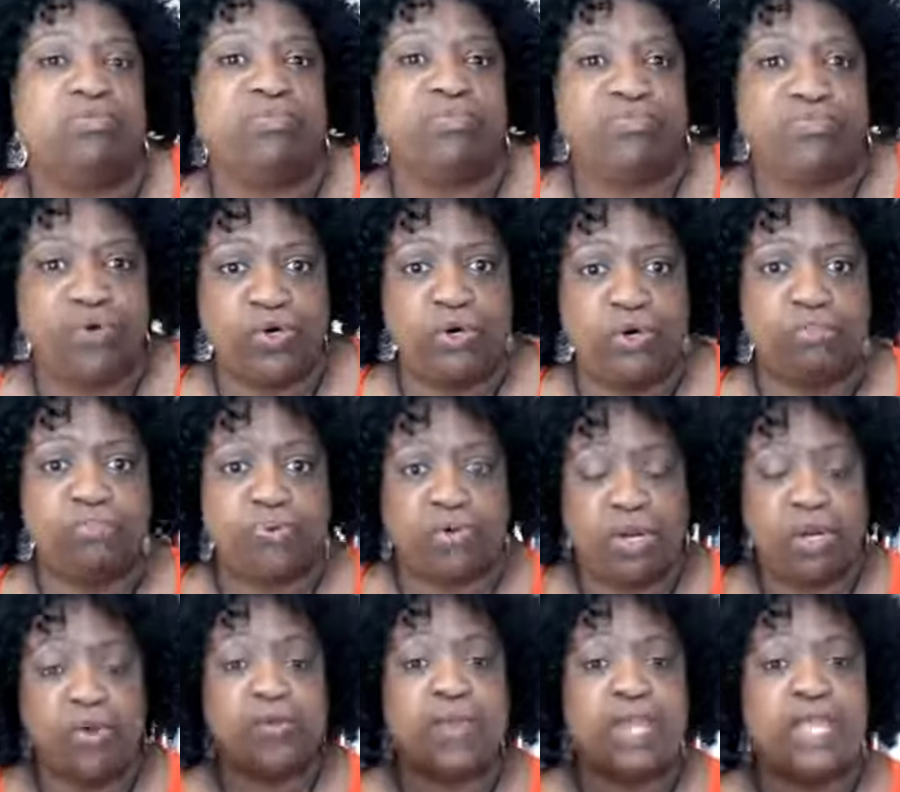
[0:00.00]
full
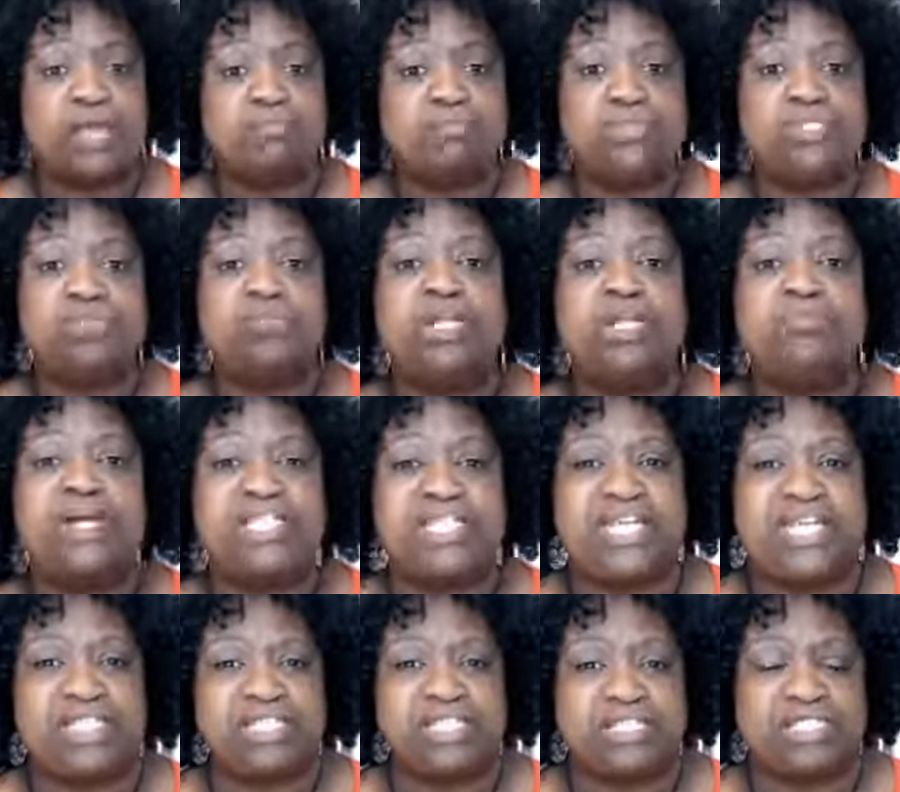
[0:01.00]
program, 21
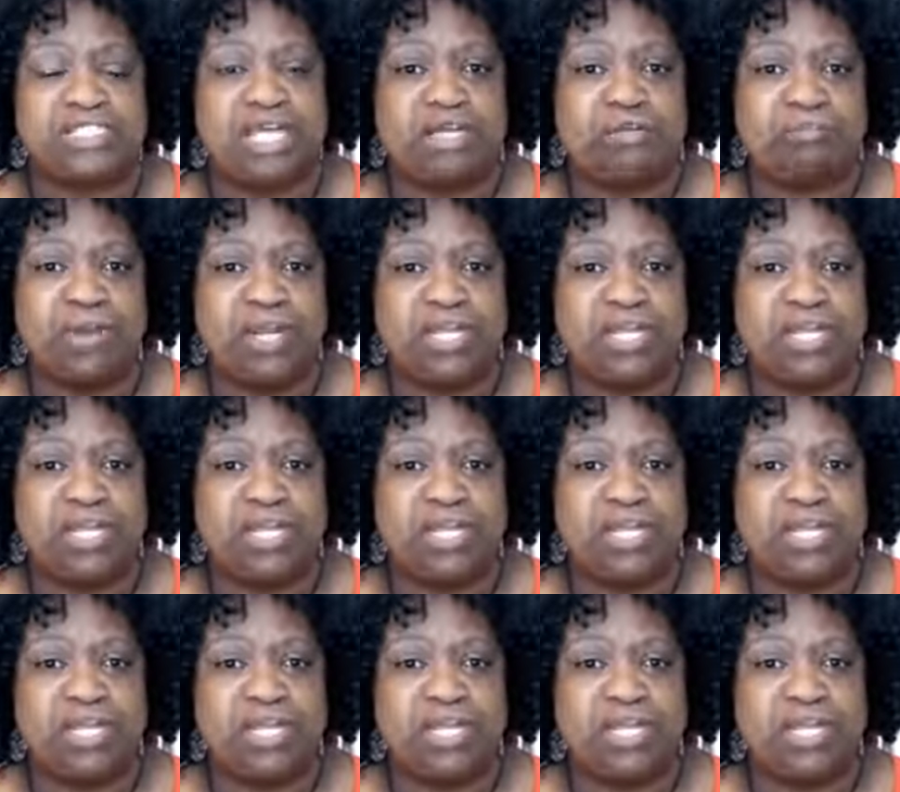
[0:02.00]
days of stock market